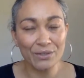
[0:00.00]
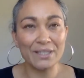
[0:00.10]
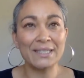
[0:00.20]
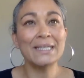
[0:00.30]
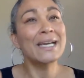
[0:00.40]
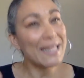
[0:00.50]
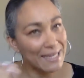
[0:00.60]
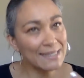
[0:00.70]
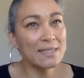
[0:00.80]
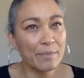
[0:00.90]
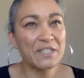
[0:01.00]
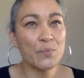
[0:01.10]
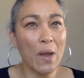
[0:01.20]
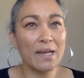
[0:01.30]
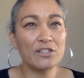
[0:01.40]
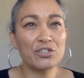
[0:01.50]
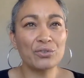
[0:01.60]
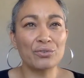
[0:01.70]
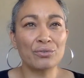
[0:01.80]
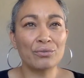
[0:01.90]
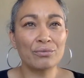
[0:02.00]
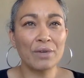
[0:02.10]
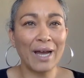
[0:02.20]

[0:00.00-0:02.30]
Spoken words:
on it, that's the best way to